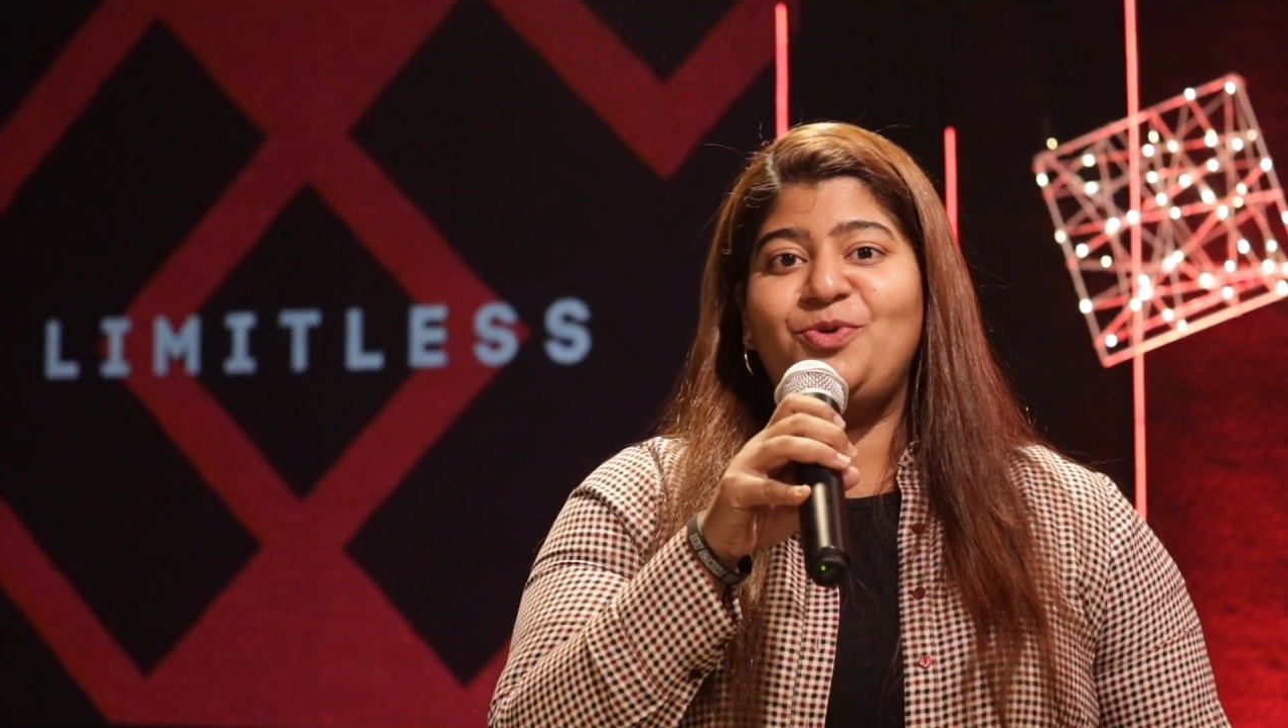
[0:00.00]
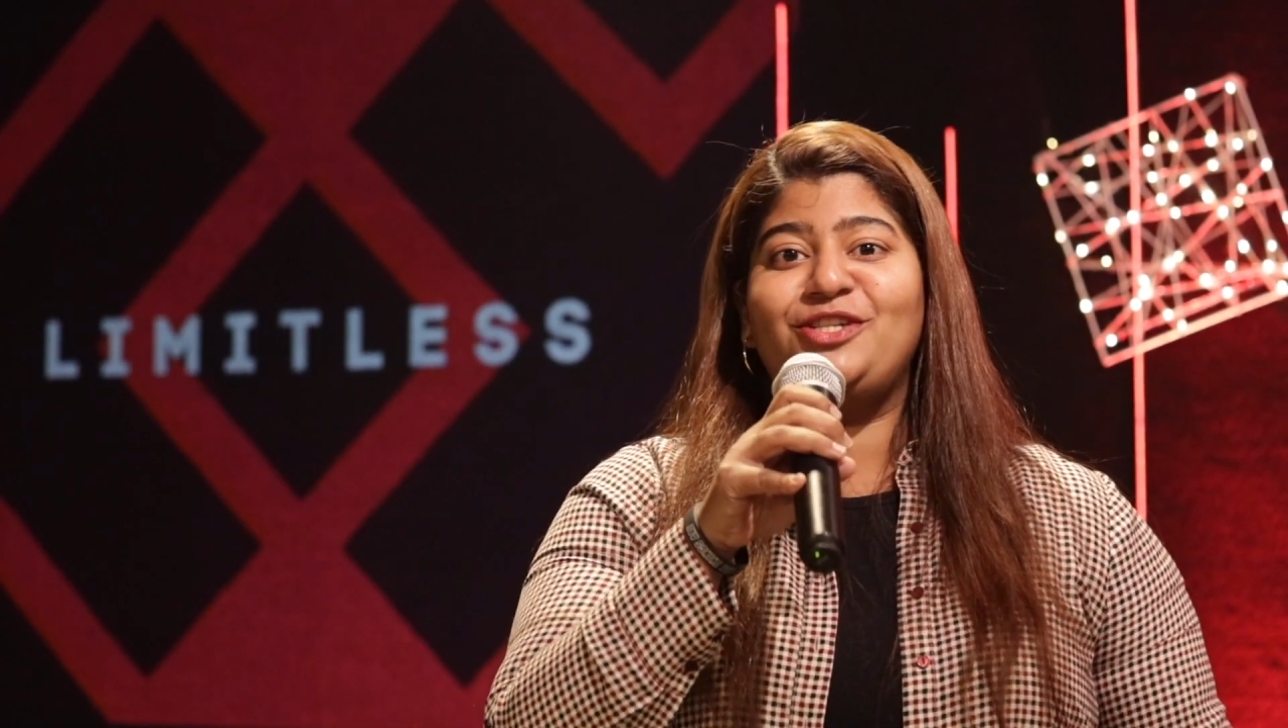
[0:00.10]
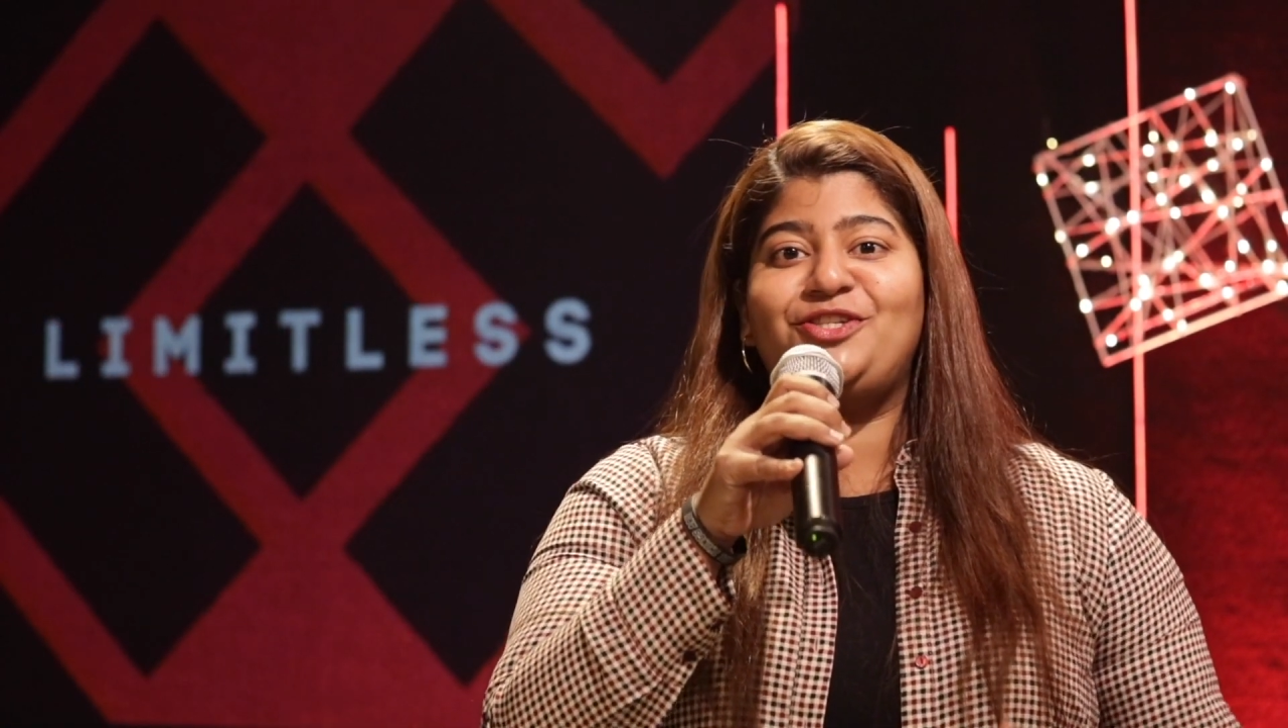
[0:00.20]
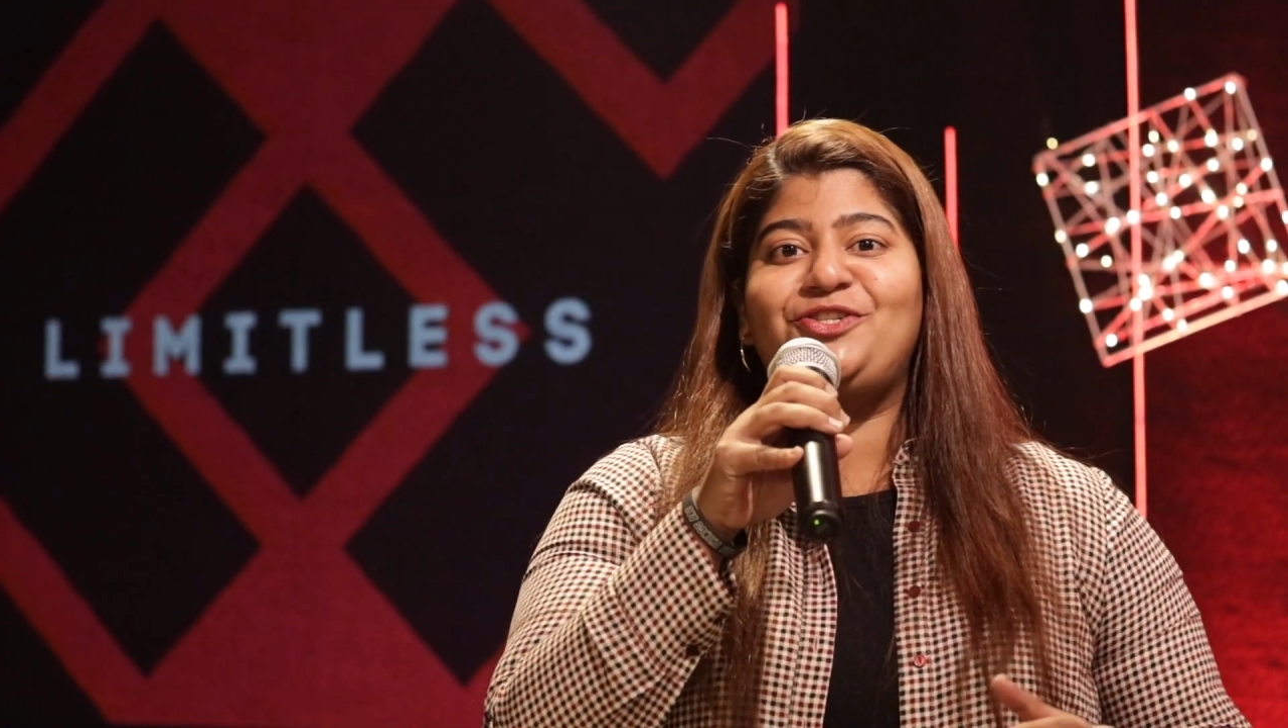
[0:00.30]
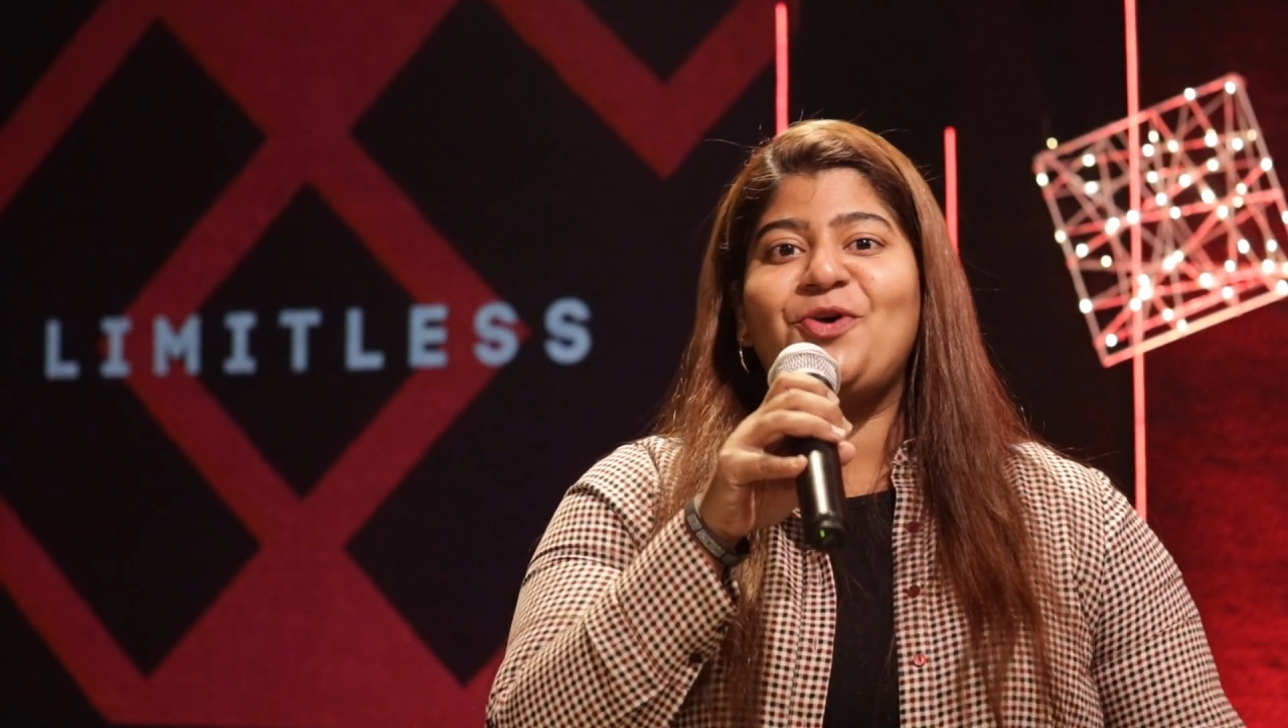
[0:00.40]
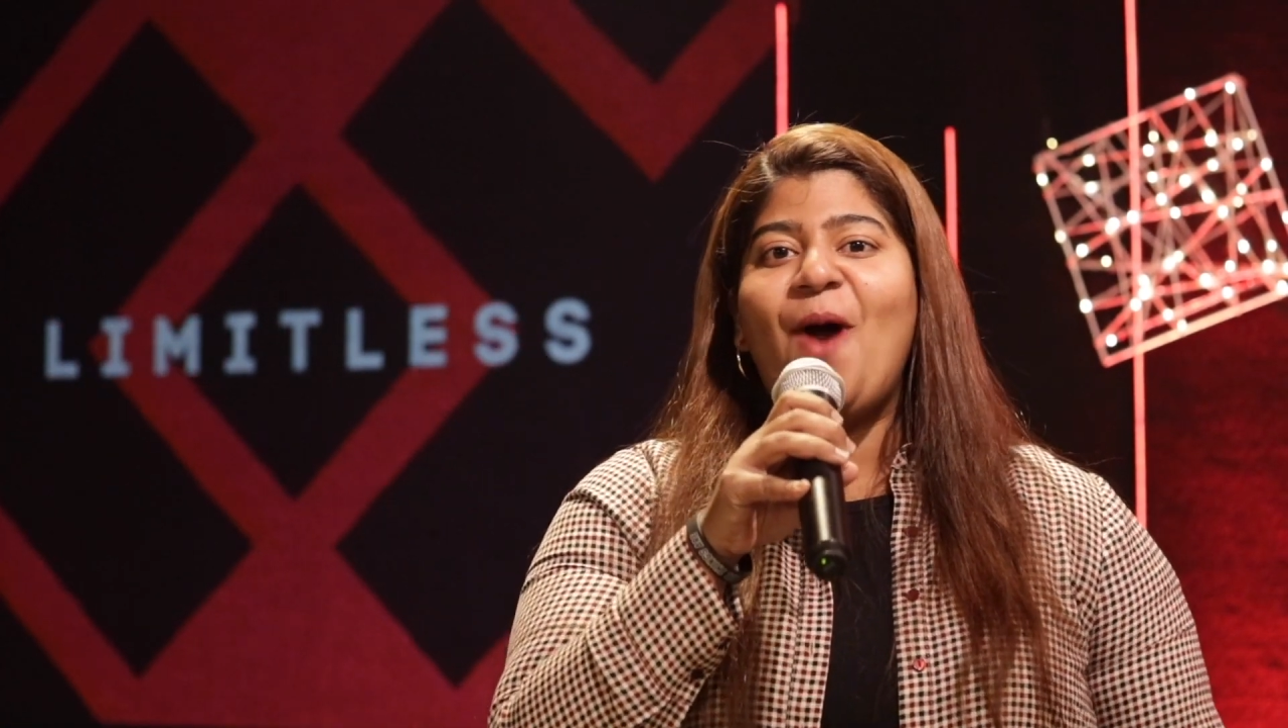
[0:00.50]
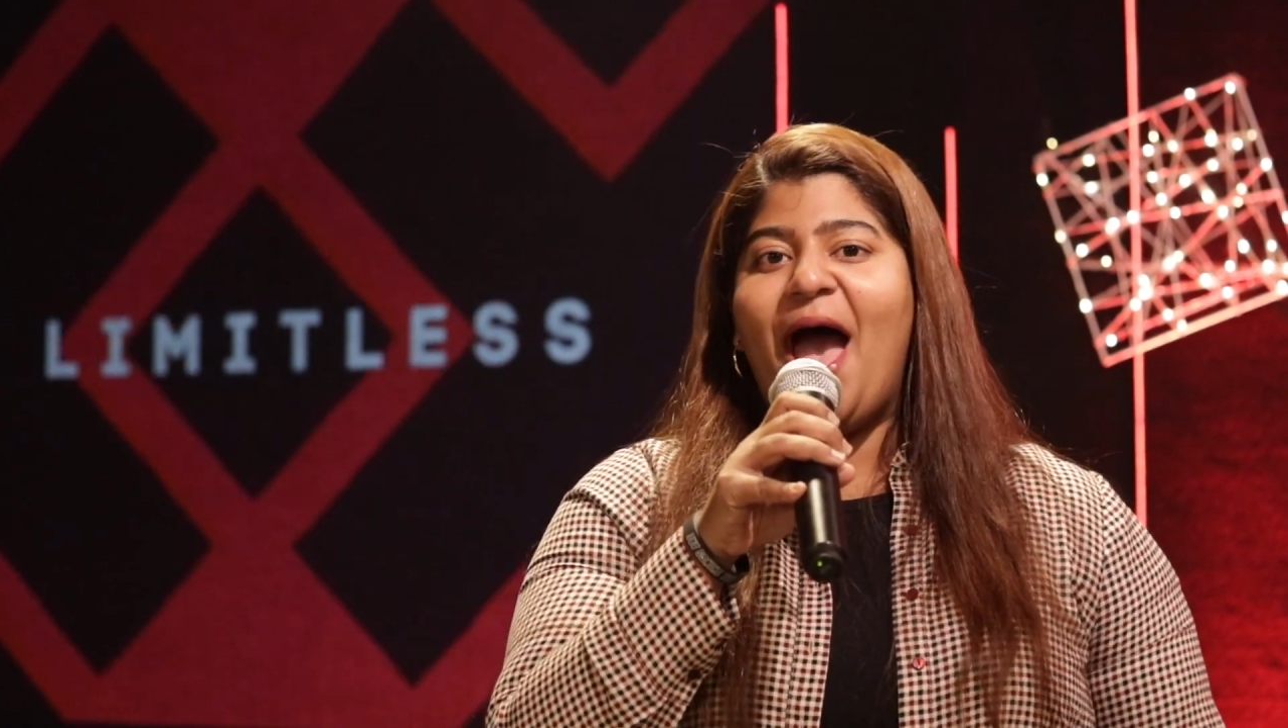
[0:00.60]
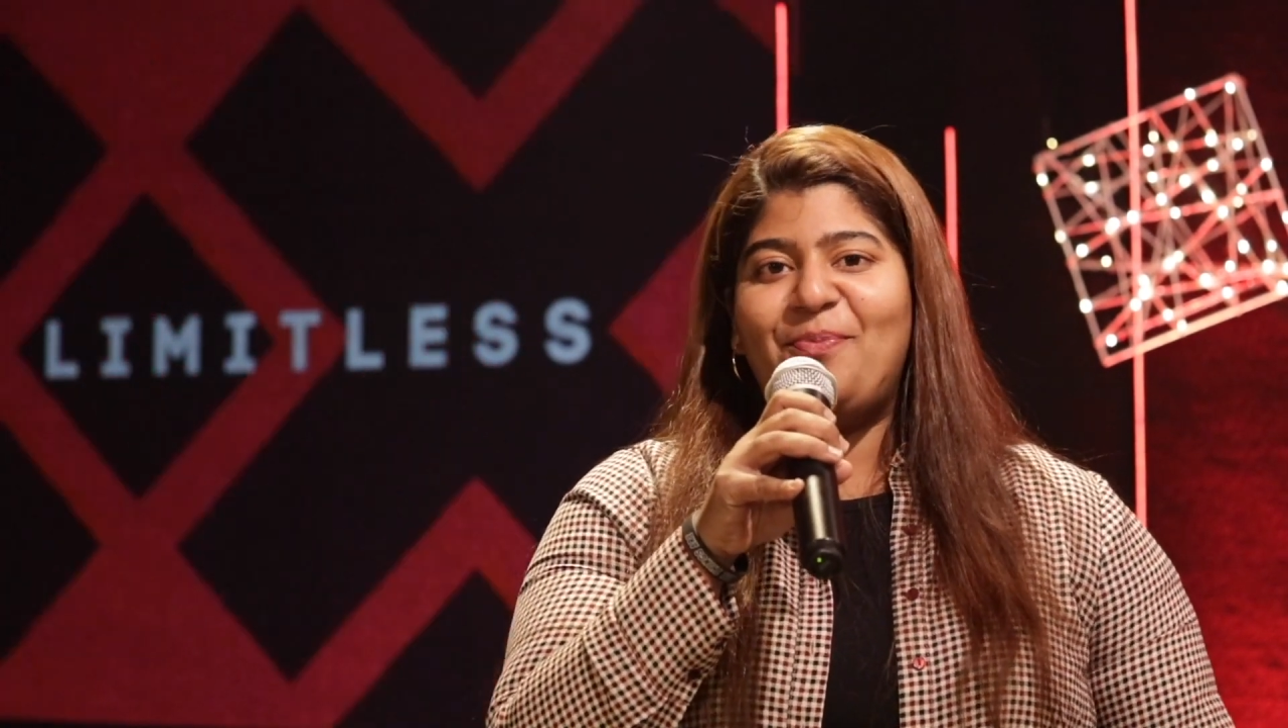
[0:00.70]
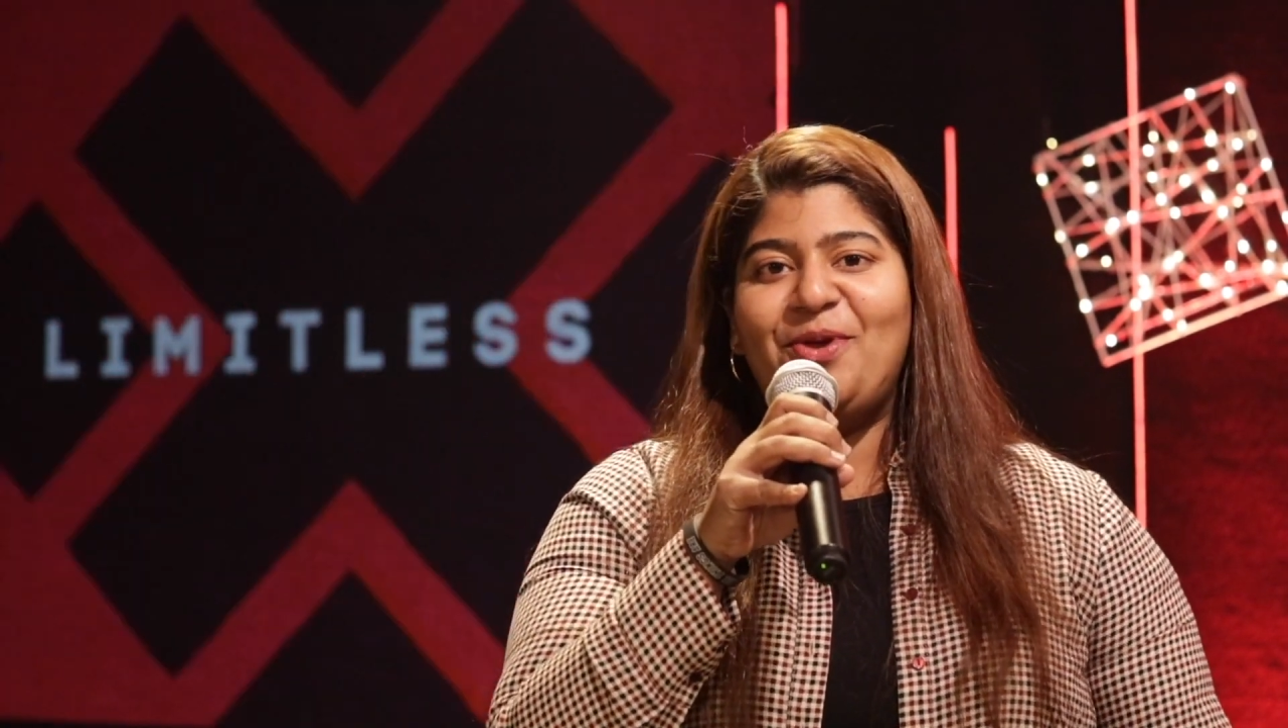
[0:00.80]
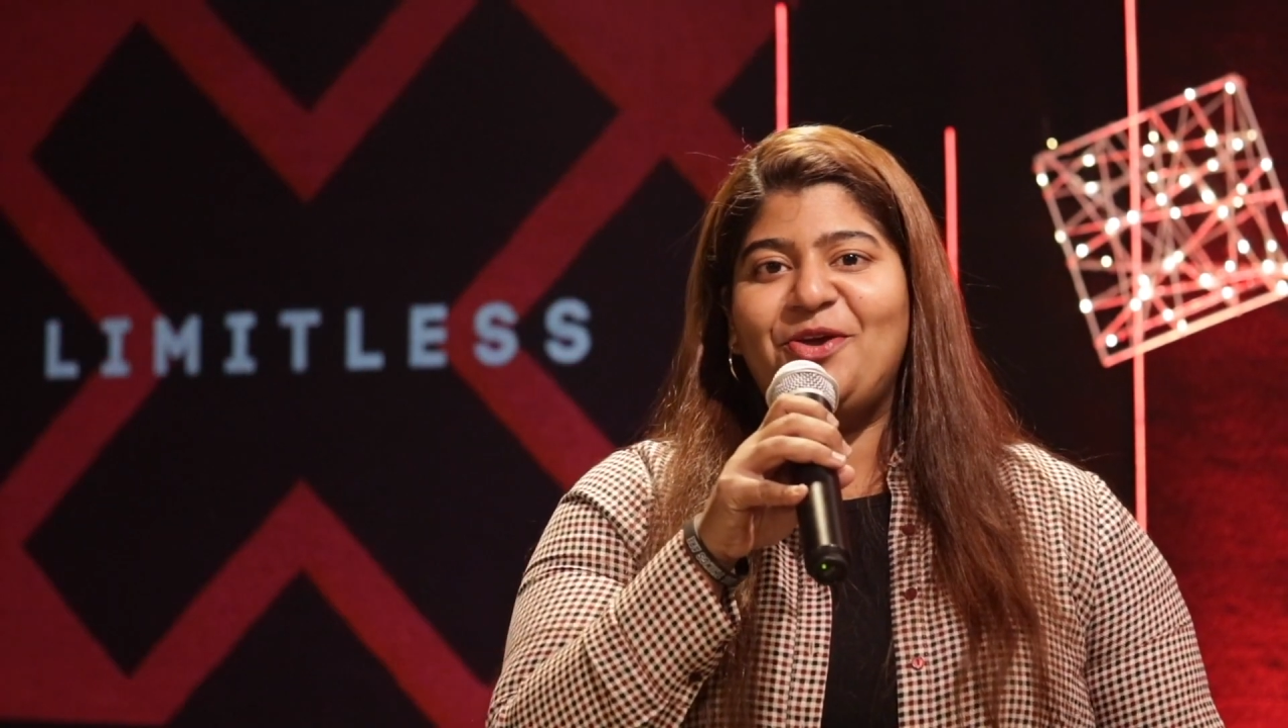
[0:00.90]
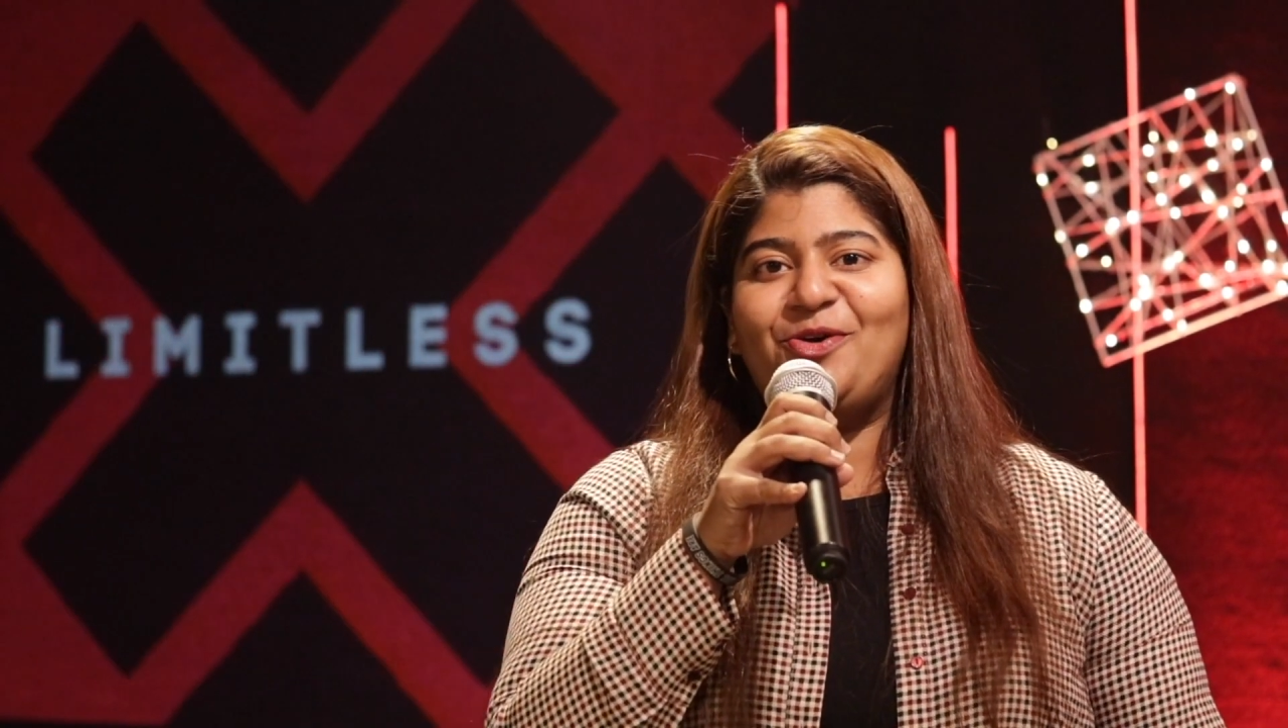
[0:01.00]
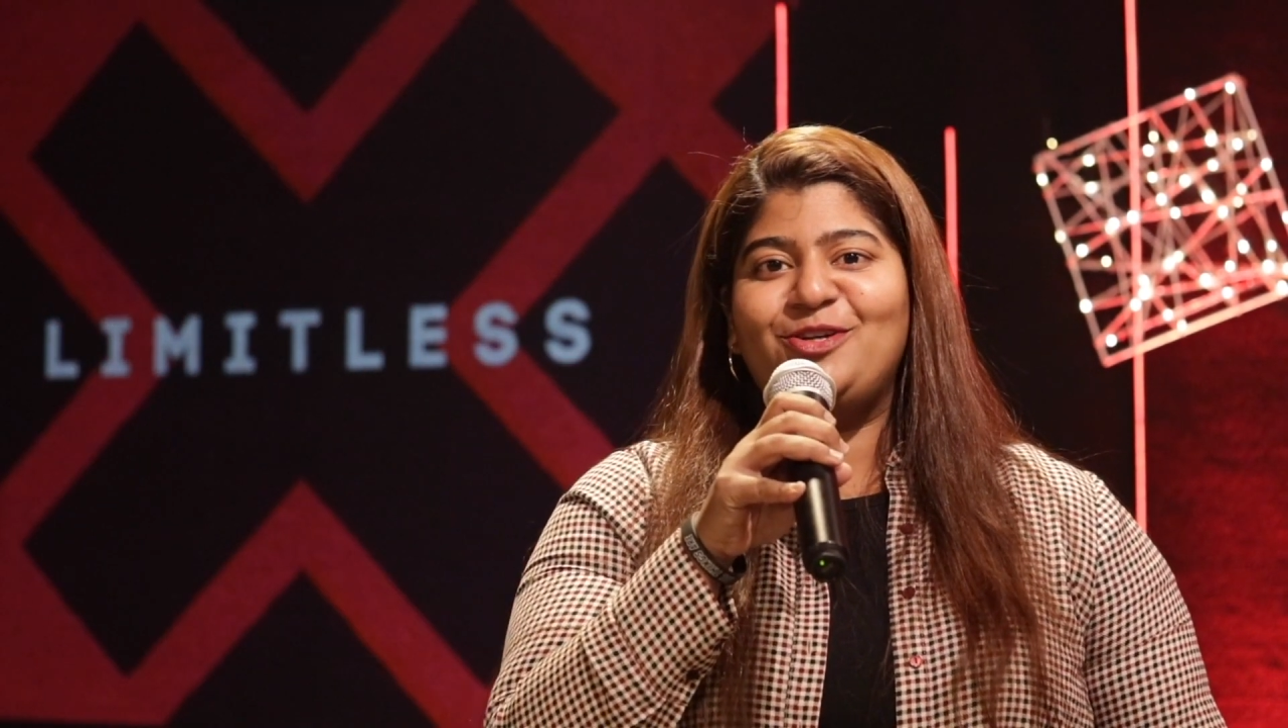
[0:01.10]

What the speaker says: We are so happy you